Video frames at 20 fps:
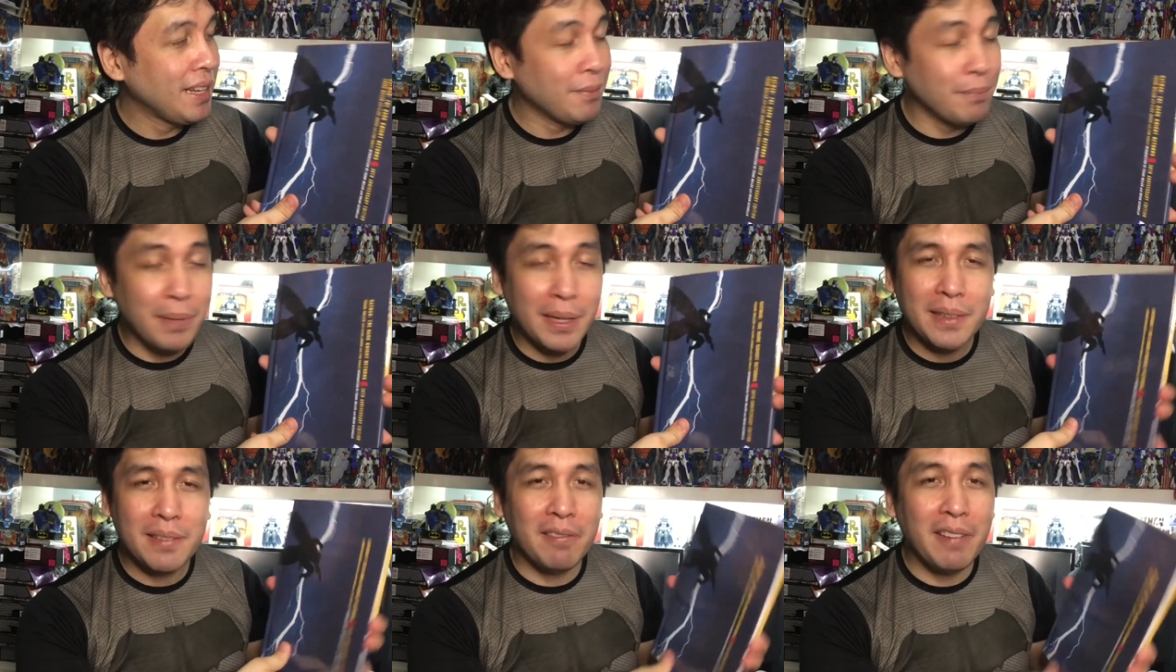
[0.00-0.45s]

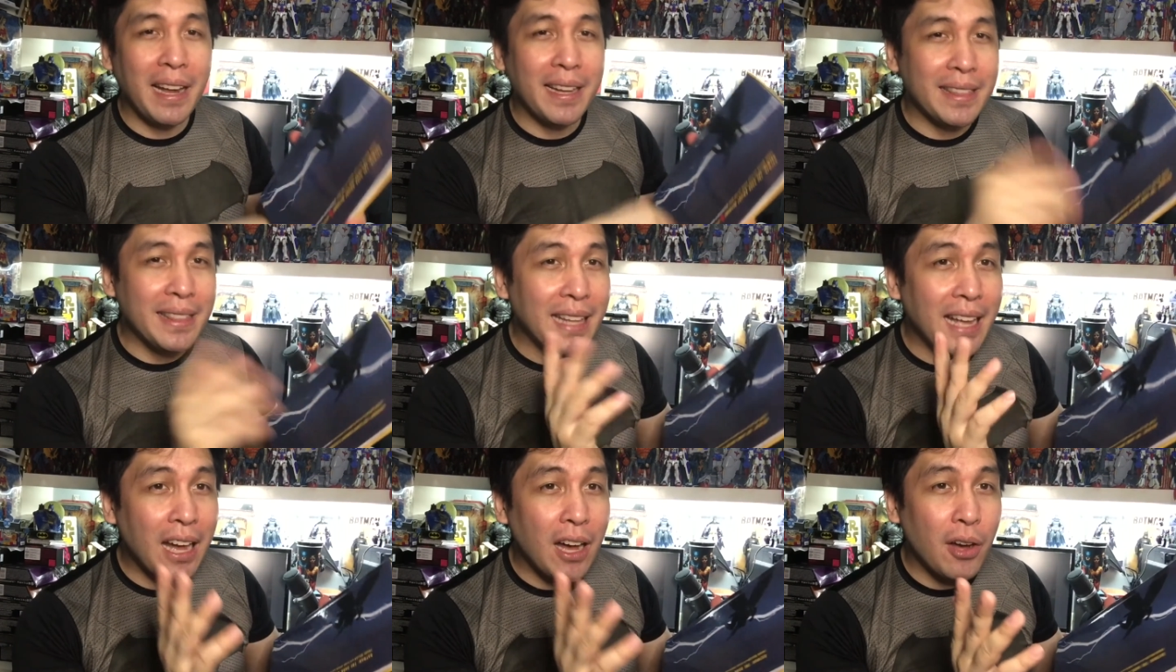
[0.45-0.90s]
But
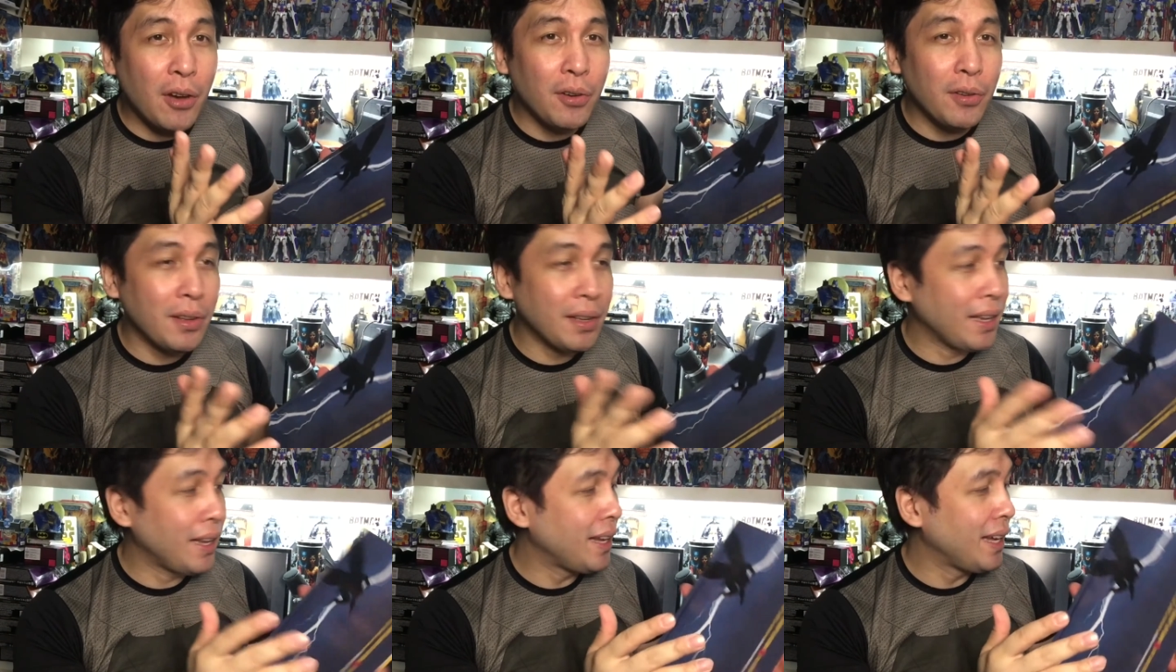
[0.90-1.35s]
right
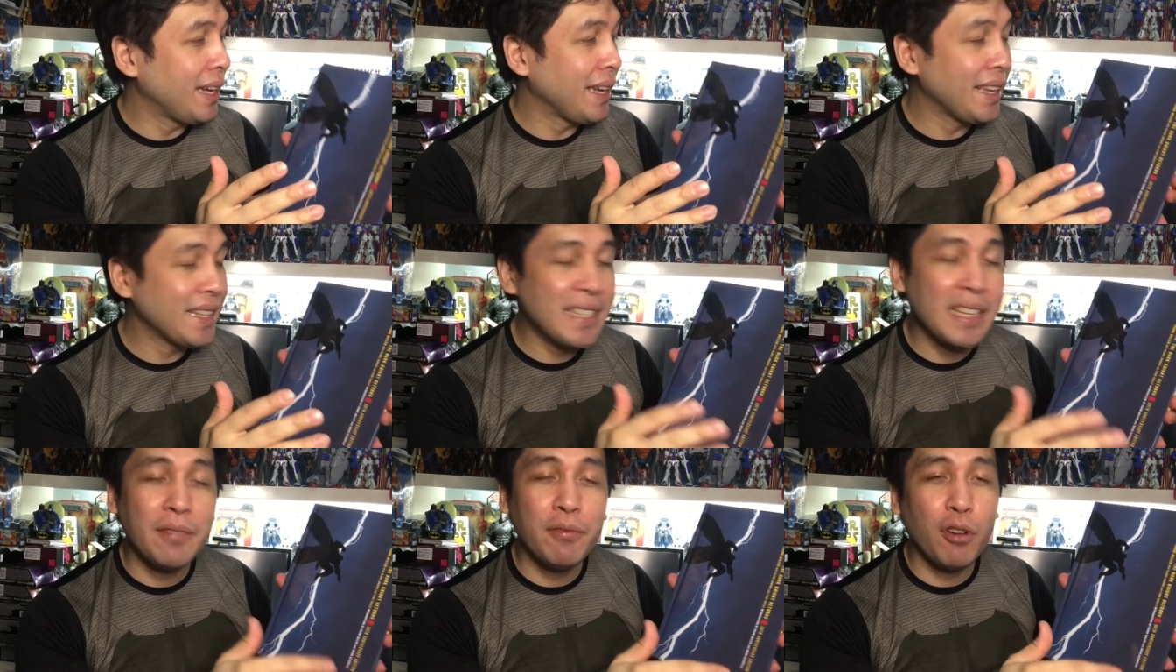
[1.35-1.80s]
now,
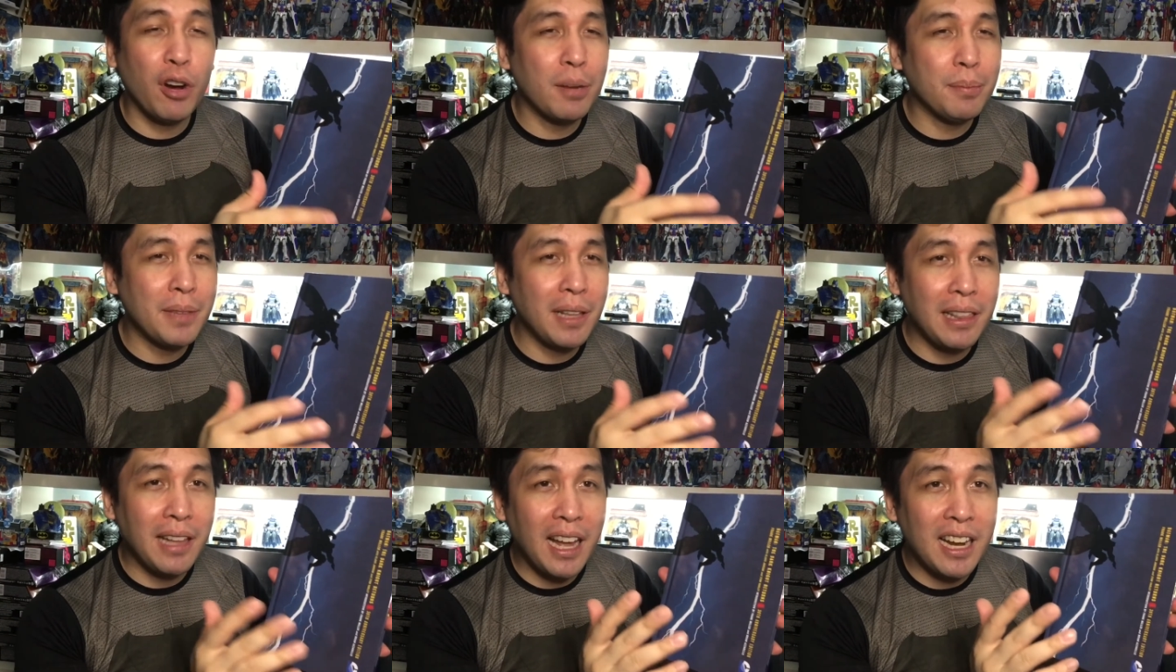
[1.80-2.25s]
it's
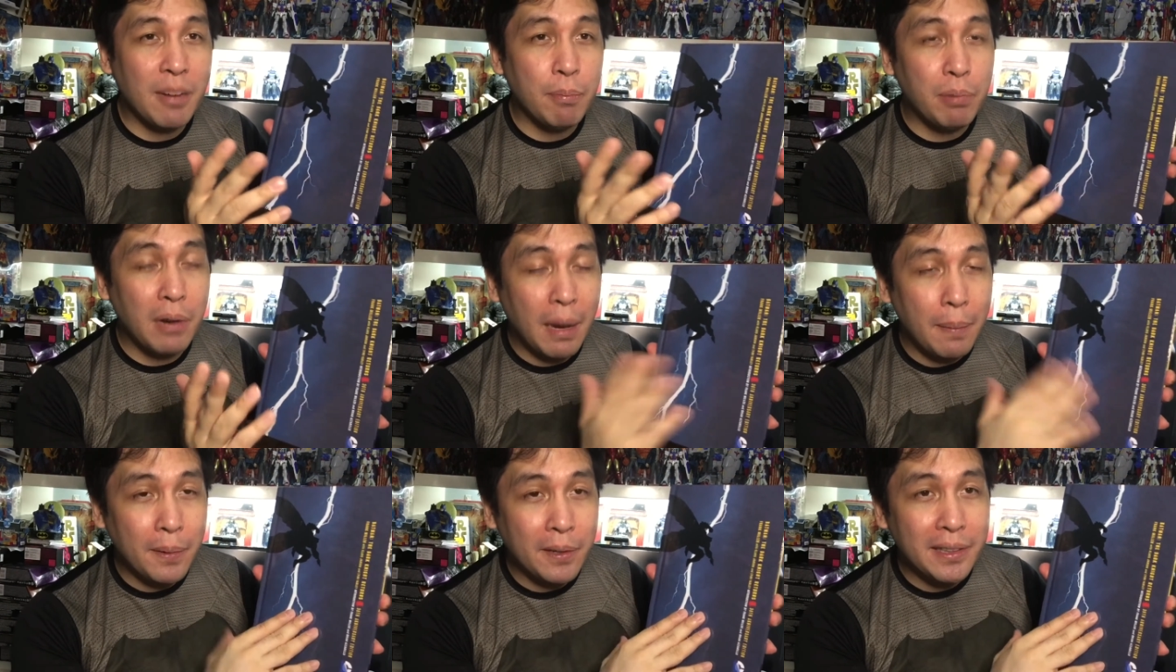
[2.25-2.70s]
informed a lot of
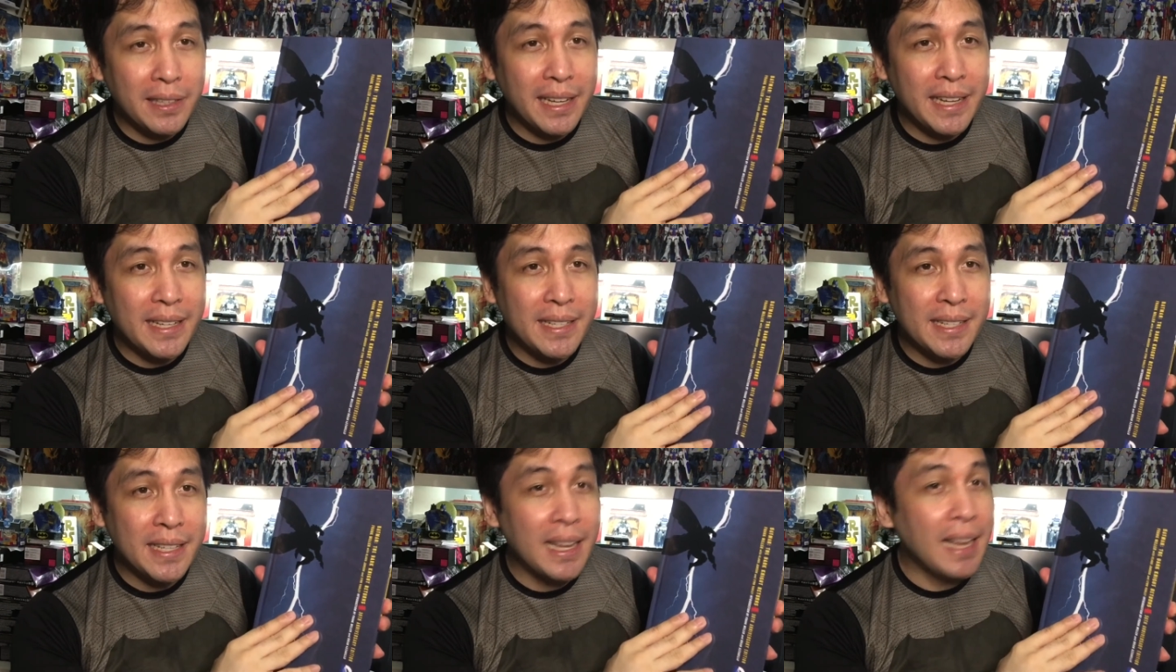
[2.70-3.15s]

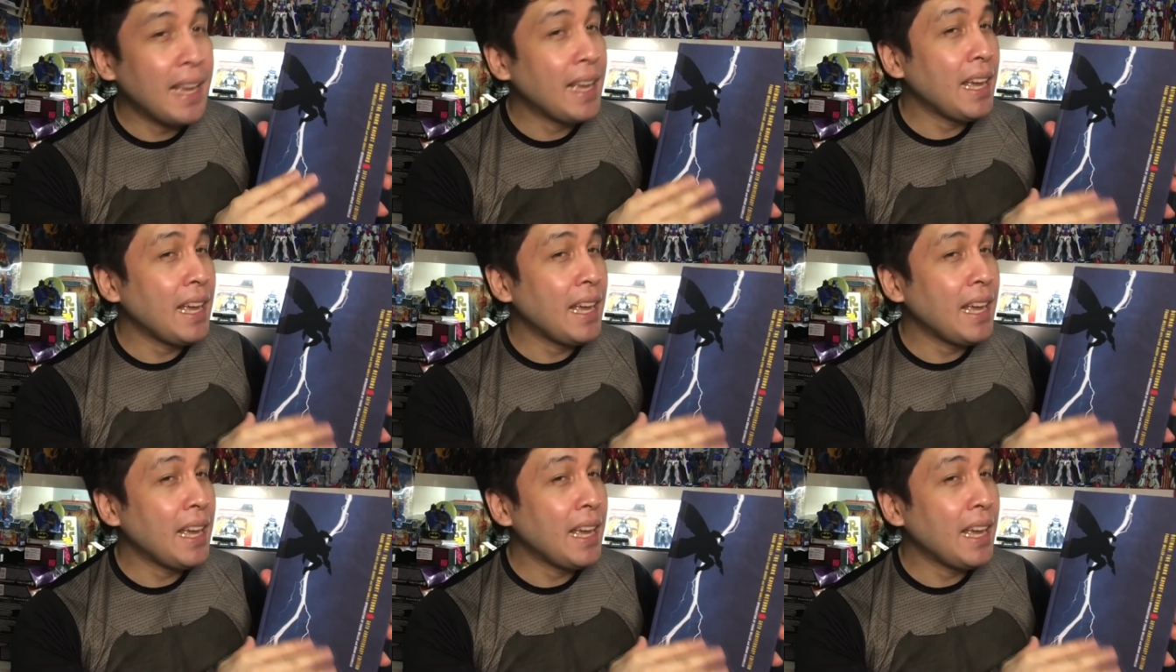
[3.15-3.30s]
properties.